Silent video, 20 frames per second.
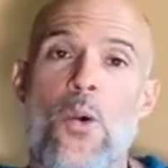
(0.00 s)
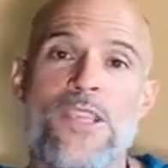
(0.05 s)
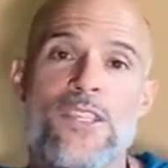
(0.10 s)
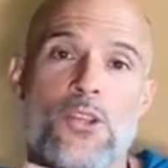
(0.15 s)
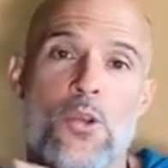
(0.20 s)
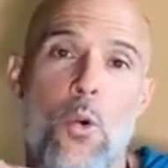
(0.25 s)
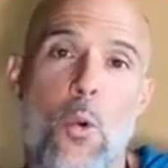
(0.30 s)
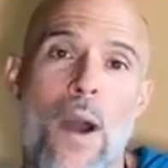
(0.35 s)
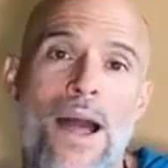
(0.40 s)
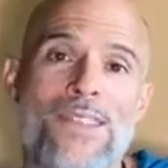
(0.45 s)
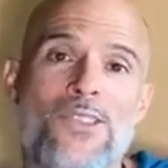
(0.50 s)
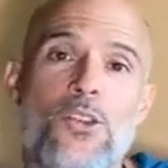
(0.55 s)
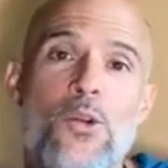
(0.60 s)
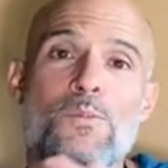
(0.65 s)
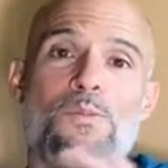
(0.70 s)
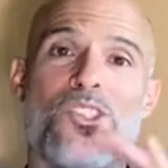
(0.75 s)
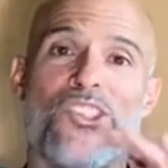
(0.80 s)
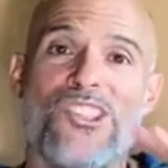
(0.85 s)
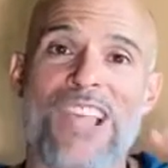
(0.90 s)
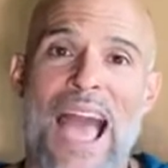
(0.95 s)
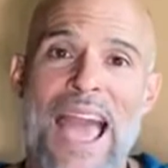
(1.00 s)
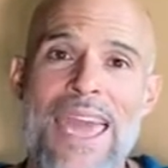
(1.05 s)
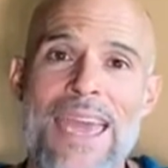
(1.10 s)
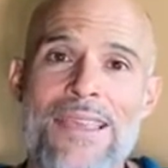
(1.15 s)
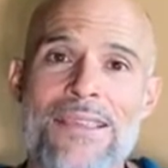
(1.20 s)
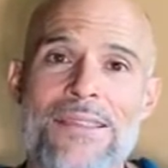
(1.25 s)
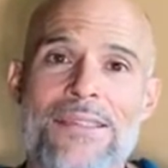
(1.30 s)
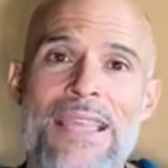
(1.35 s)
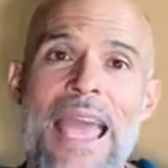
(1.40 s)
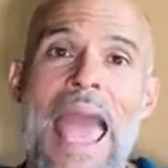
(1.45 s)
It's quantum
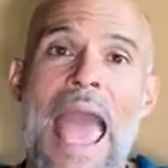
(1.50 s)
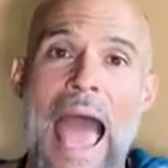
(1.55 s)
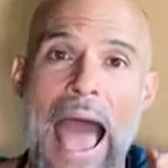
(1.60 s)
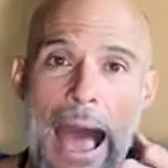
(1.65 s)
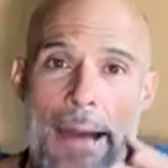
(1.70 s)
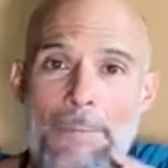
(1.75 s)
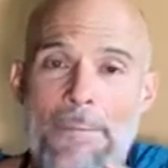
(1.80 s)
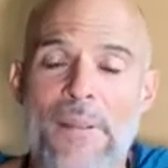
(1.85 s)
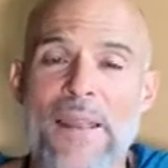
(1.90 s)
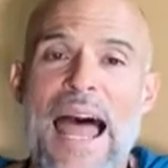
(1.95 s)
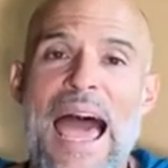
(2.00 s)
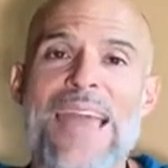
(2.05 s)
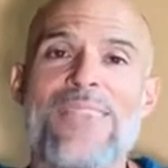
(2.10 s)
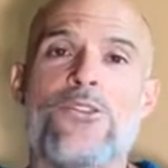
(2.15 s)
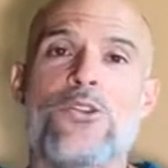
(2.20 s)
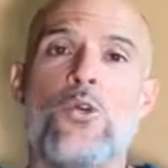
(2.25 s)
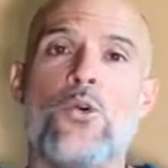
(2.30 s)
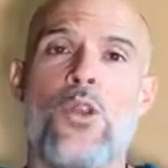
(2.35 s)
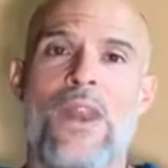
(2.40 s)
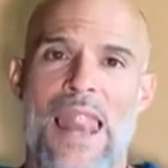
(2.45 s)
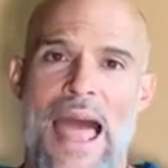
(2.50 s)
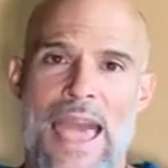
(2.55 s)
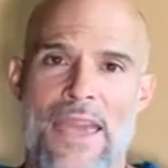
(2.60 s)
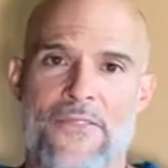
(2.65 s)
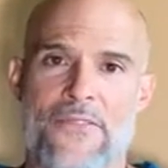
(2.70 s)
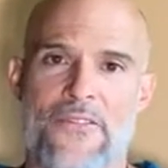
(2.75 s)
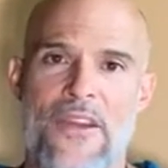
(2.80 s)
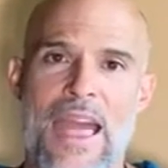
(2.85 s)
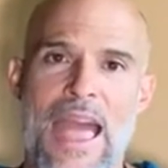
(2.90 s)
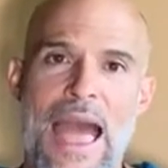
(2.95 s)
science applied to
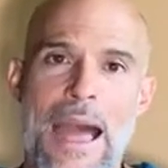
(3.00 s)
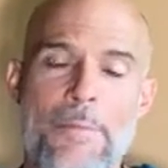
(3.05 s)
life,